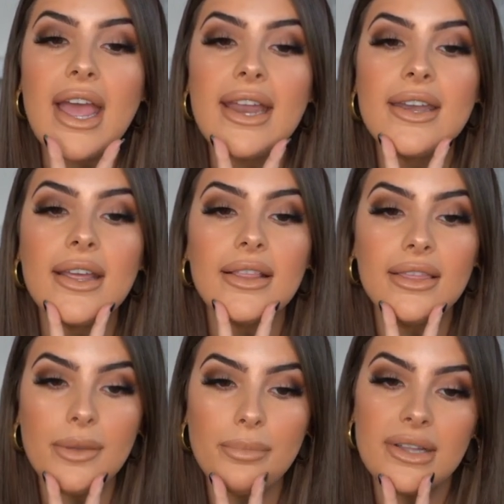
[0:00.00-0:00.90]
and
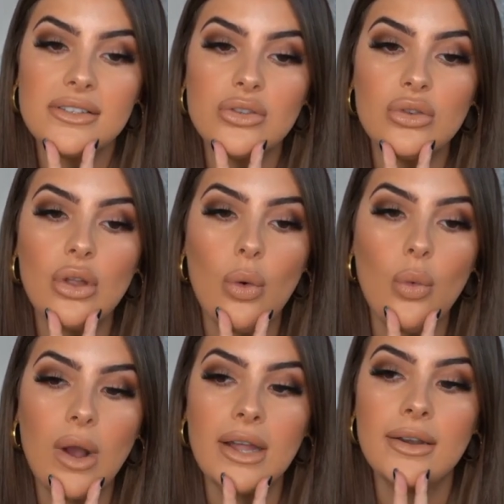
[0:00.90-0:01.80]
Lip
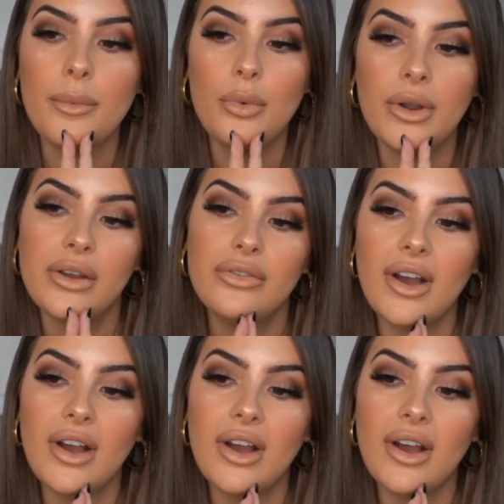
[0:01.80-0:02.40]
Pencil 1.5.